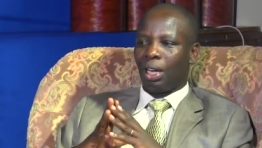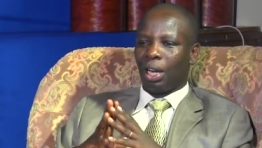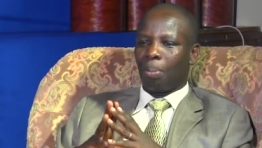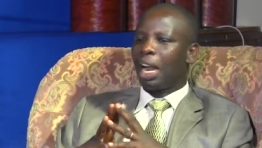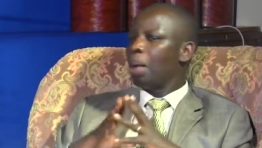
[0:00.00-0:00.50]

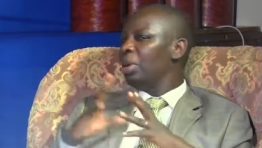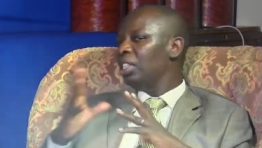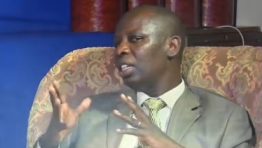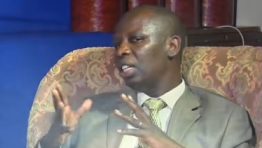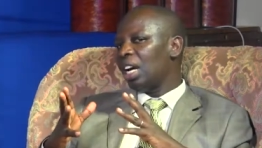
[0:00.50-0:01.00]
But
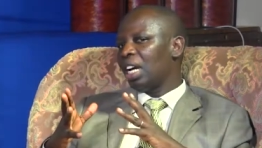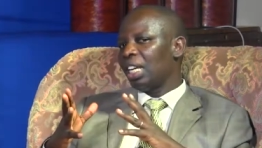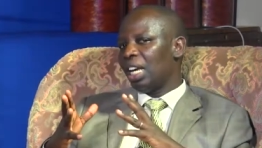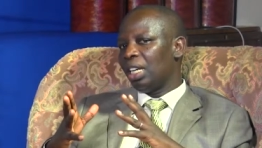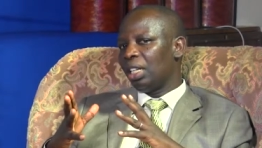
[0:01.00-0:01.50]
amazingly,
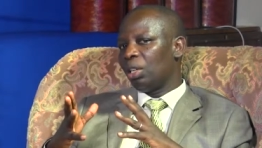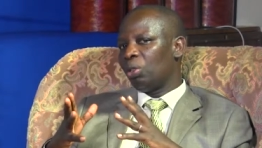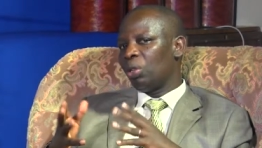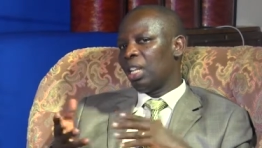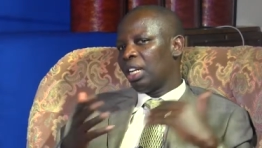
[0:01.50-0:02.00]
again,
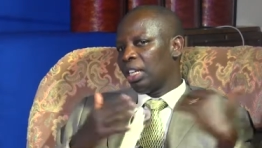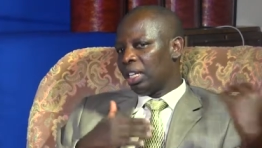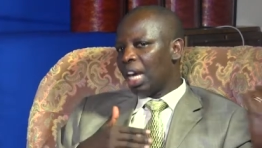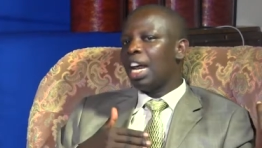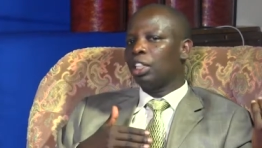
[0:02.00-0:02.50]
with the
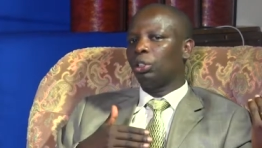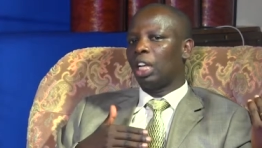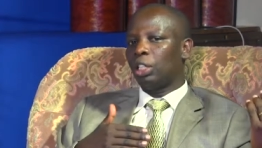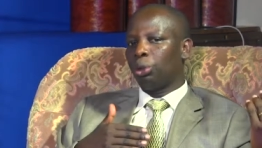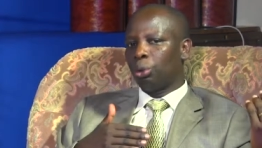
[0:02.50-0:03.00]
direction
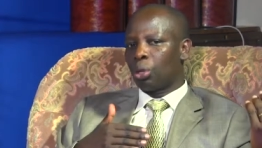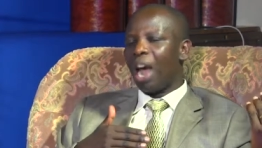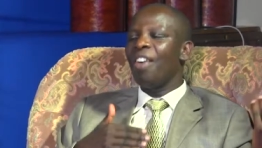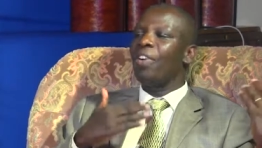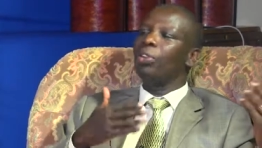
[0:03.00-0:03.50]
that I took,
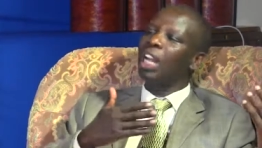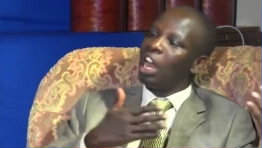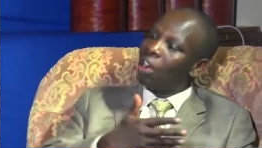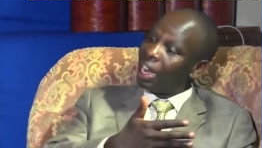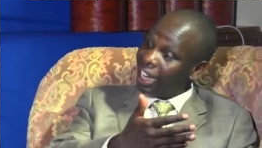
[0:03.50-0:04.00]
I found the
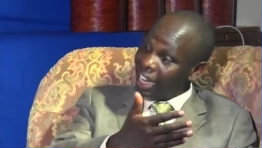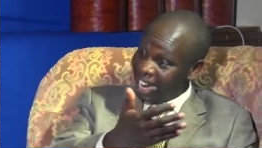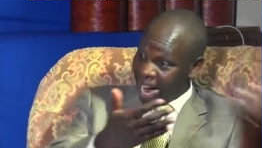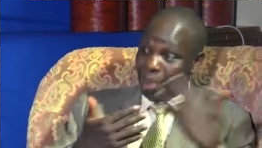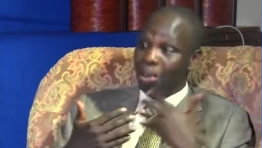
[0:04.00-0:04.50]
lion
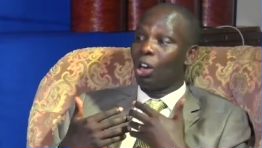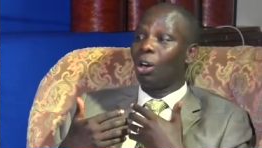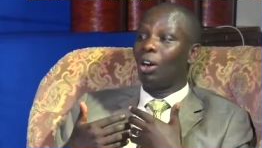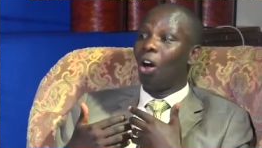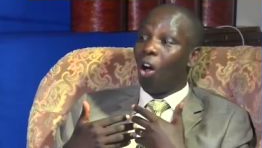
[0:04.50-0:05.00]
again
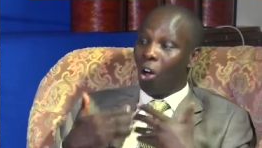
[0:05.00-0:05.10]
coming.